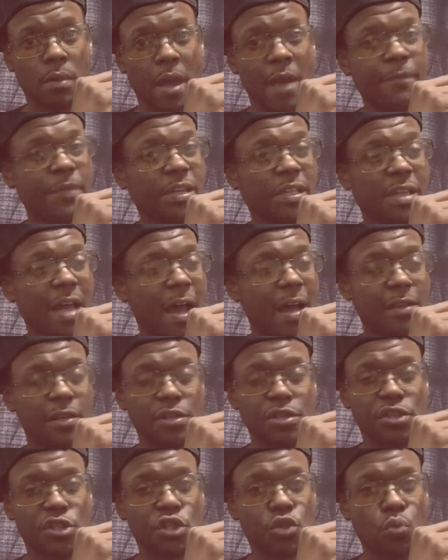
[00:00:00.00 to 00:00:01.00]
Every
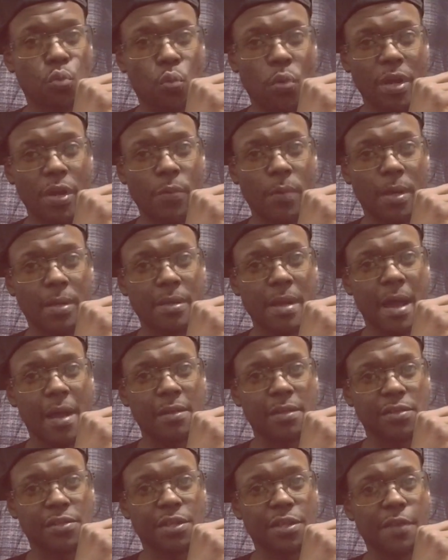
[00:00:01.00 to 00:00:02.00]
dollar is twenty-one
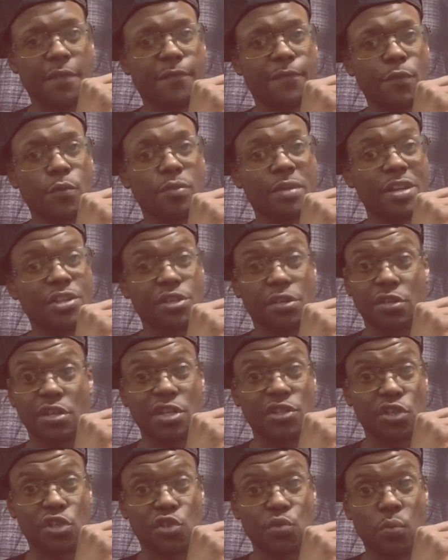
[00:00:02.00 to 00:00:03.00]
dollars of your future. That's a,
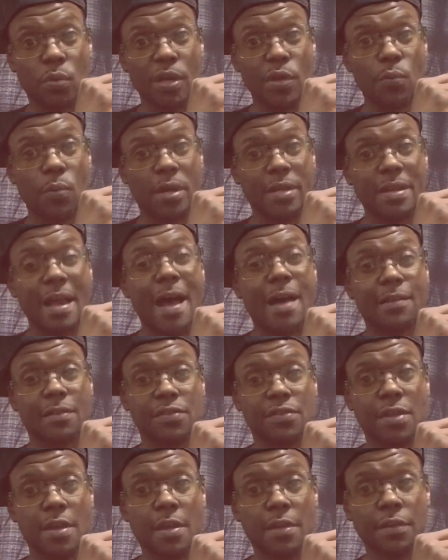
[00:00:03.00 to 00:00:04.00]
that's a twenty-one
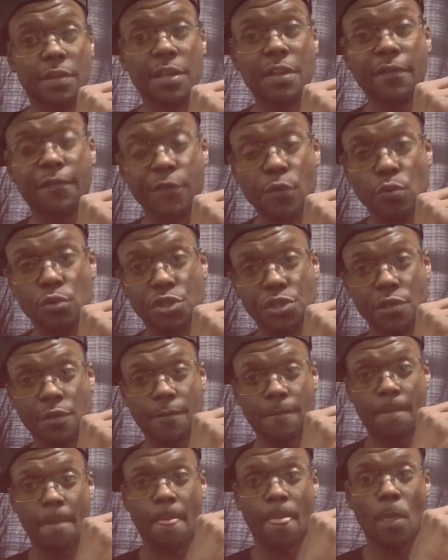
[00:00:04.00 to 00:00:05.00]
dollars to your future.
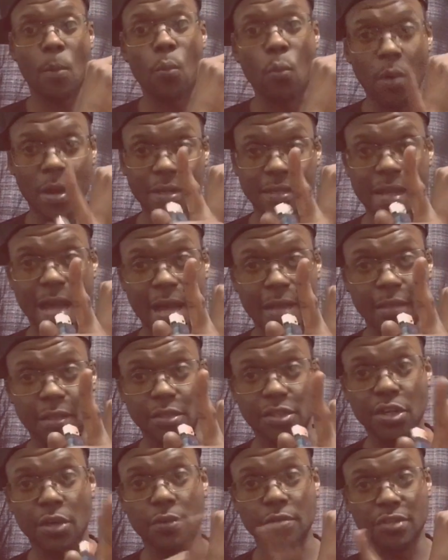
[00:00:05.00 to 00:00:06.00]
One dollar
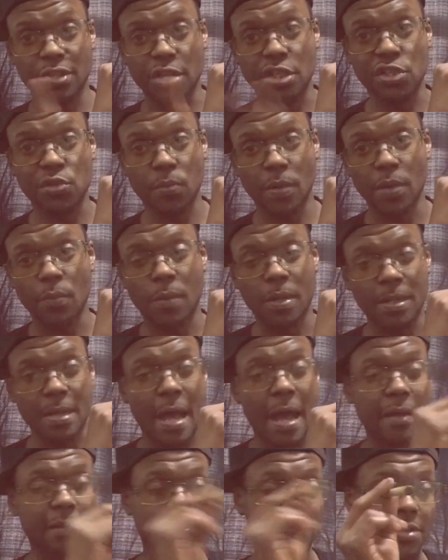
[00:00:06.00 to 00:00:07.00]
turns into twenty-one
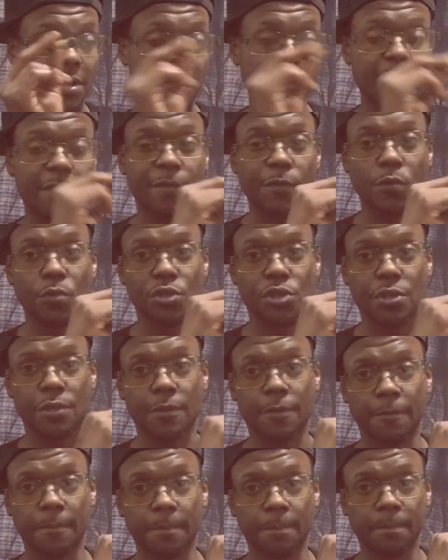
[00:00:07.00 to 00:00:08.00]
dollars in your future.
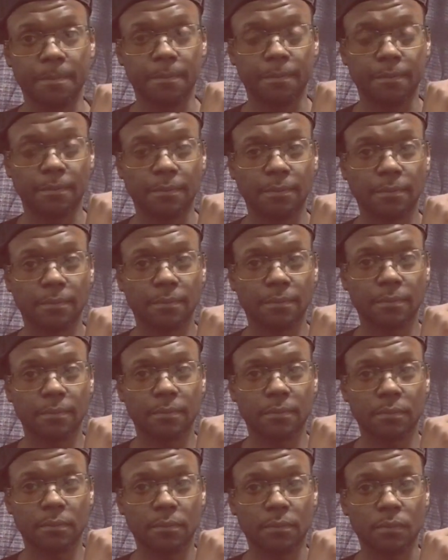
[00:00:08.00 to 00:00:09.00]

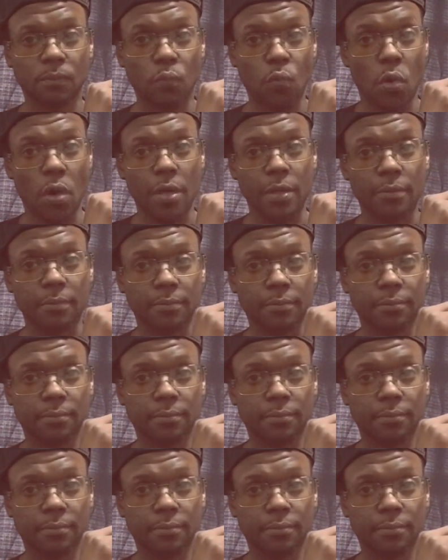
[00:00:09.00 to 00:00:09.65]
One.